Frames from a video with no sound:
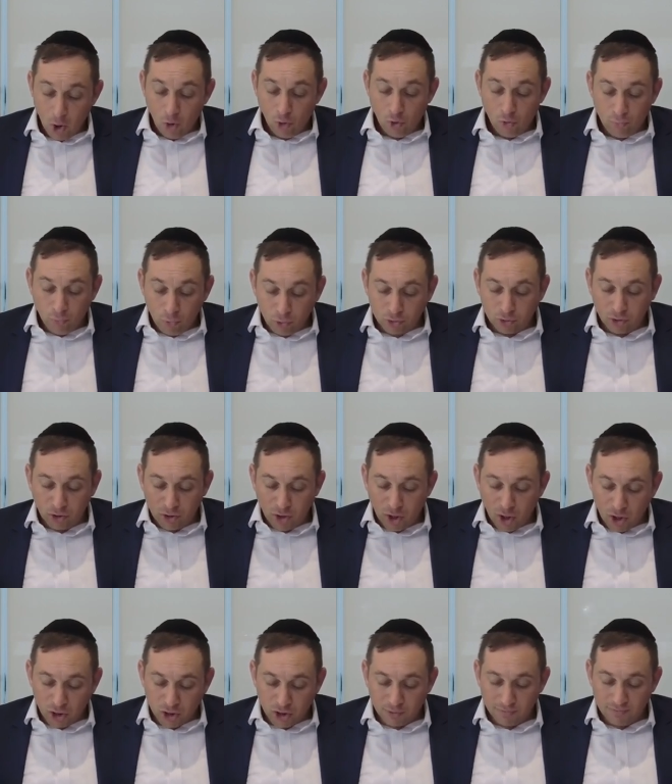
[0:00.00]
Umutu
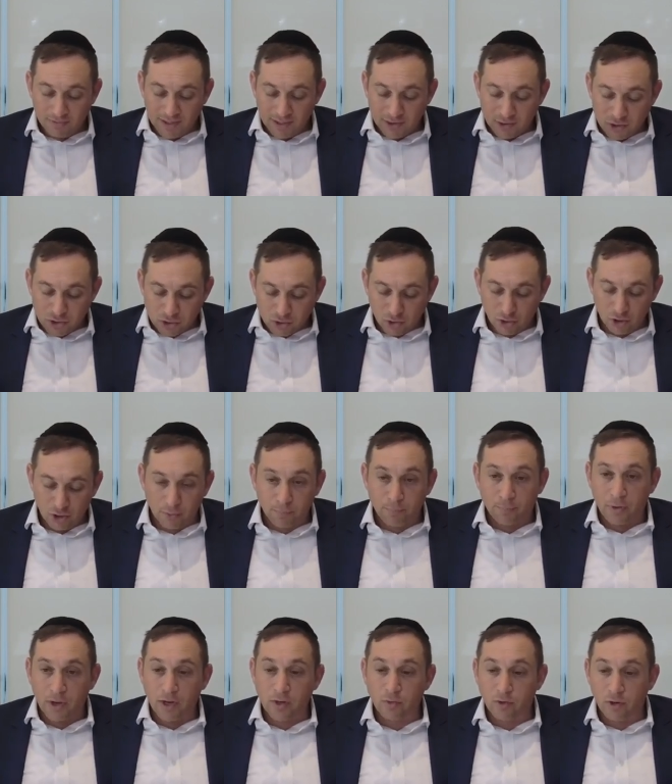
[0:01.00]
adam
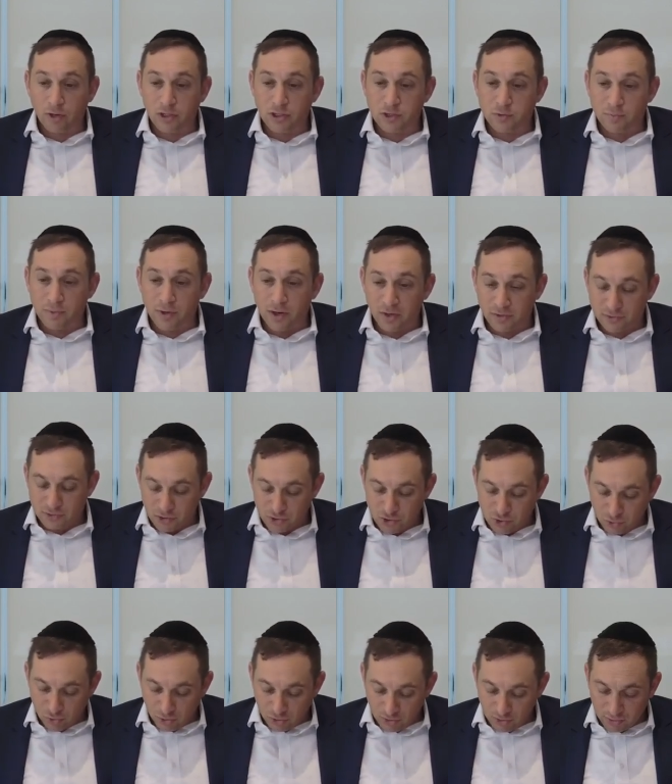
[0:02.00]
le'etzor peiris be'eretz
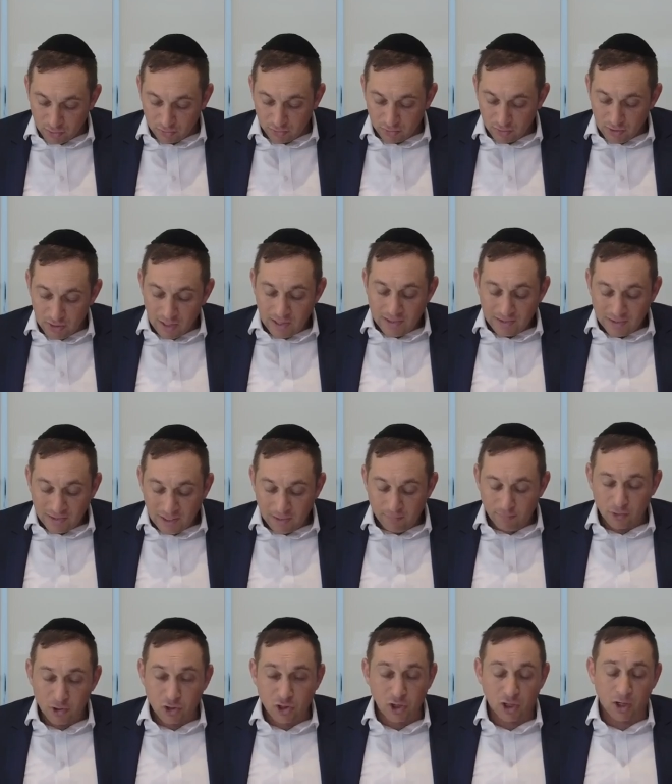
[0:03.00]
Israel
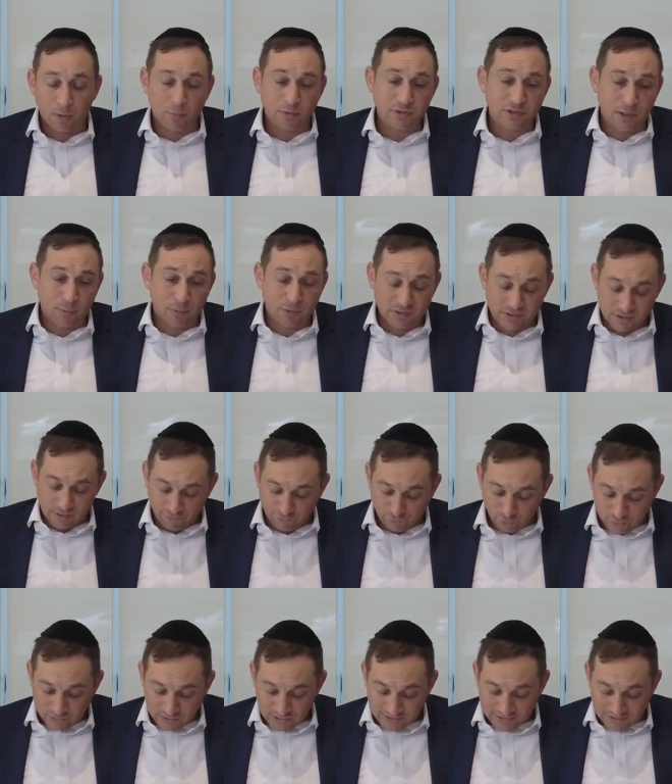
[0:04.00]
gimel shayim. First, puts the
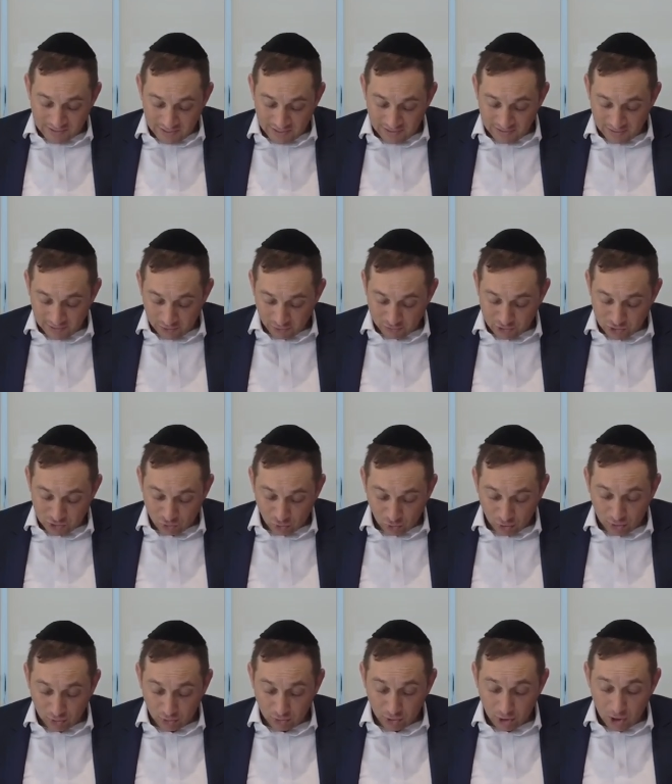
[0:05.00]
fruits aside in Eretz
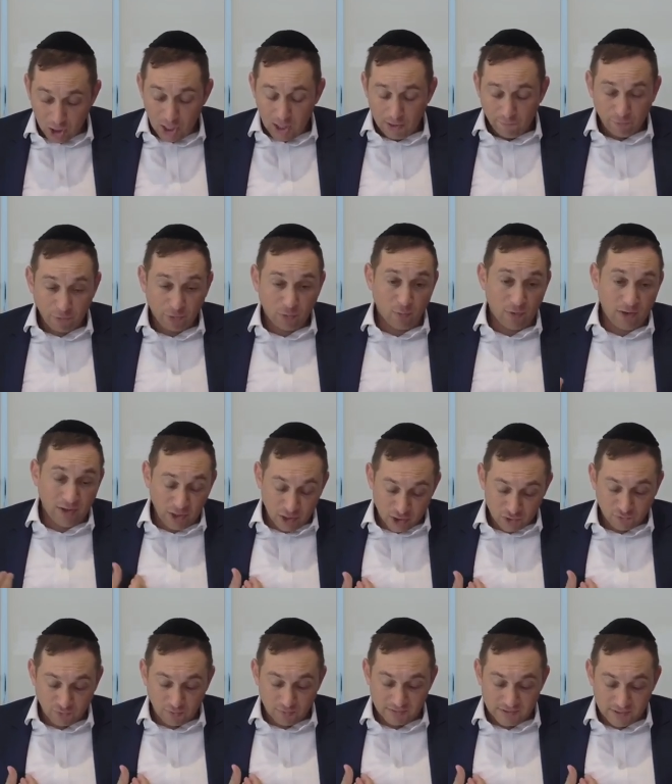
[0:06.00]
for three
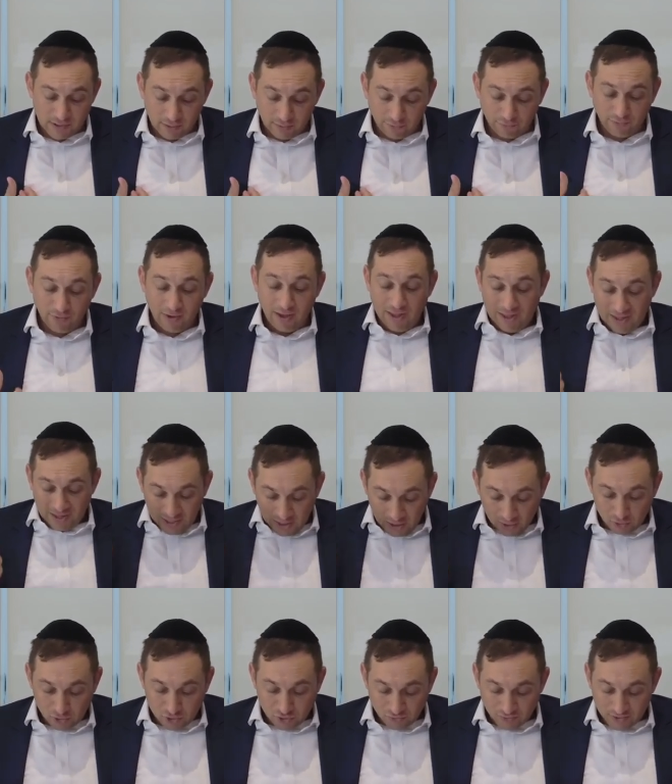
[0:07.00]
years for himself.
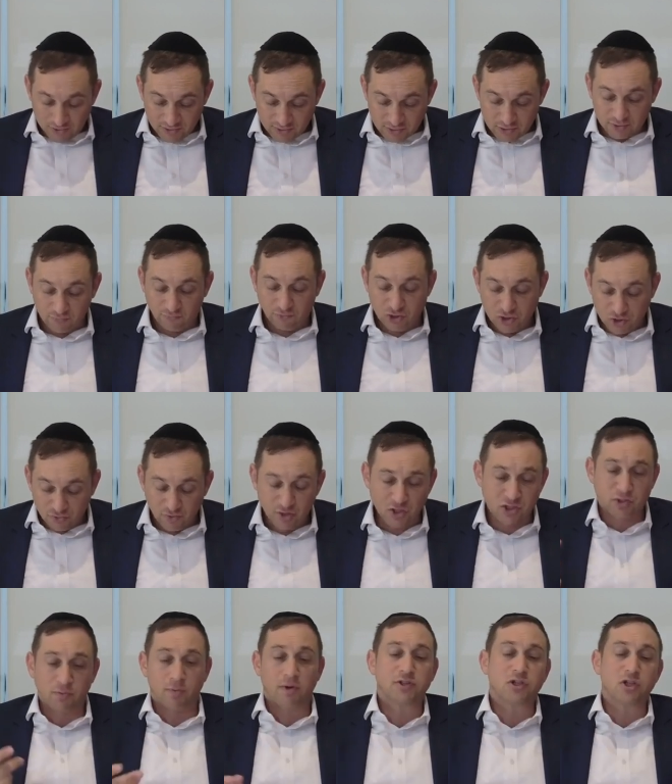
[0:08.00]
Eretz Shvis,
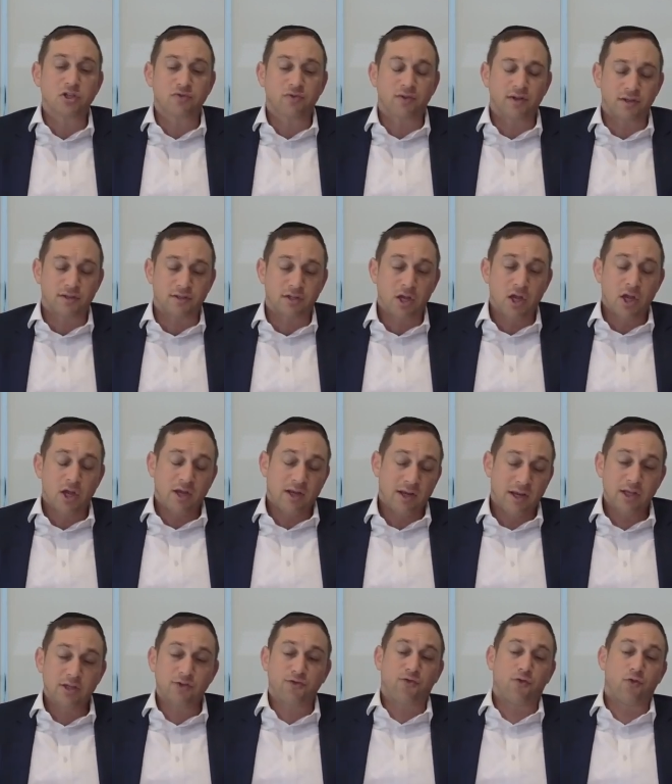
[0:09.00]
Mishvis, and
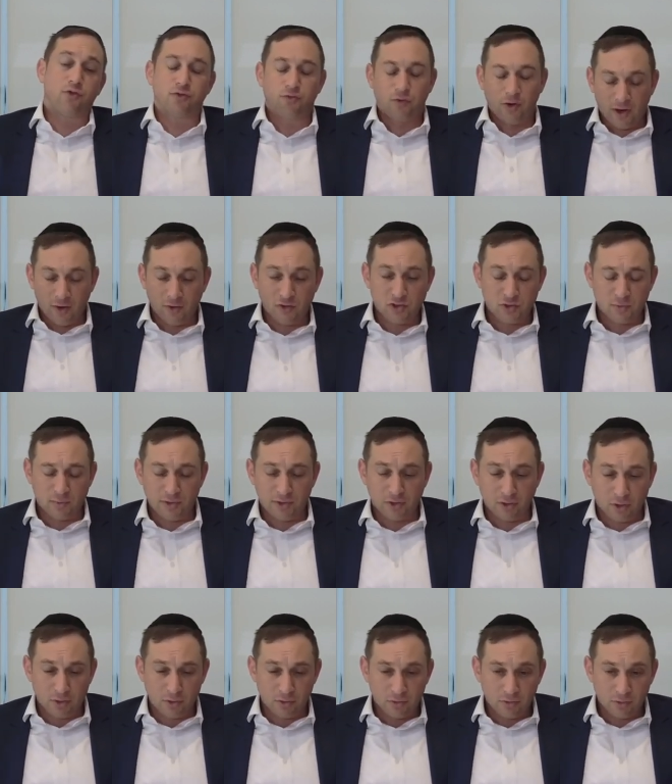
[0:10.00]
He needs fruits for Eretz
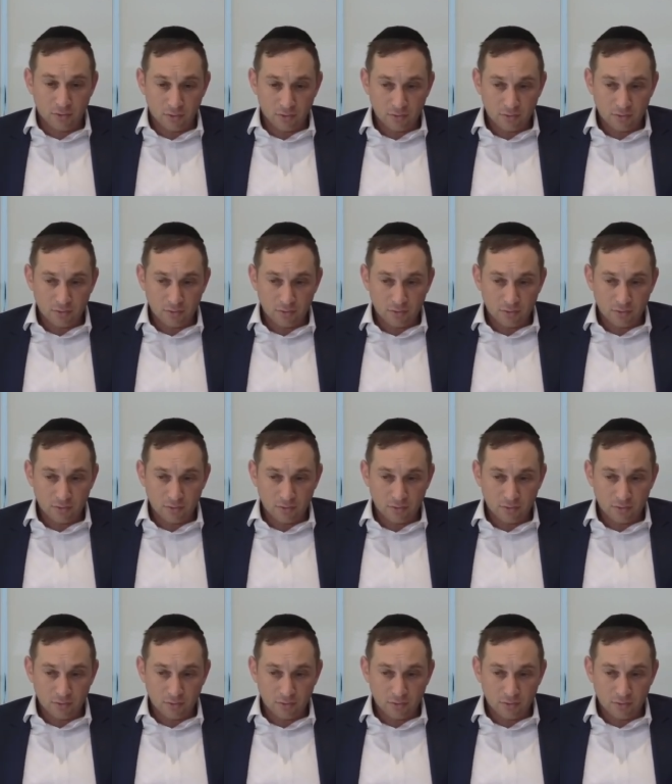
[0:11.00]
Shvita.